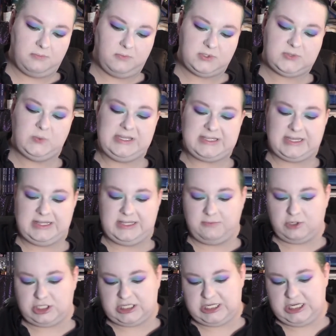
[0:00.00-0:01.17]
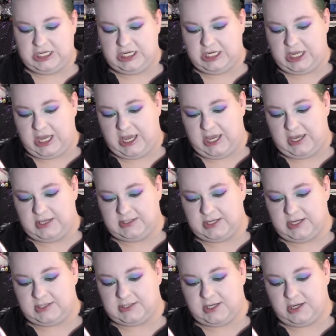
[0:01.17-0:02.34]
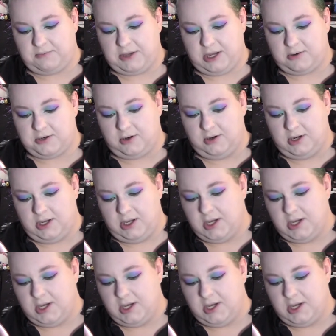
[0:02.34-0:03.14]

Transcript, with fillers: Sweet Libertine as a setting powder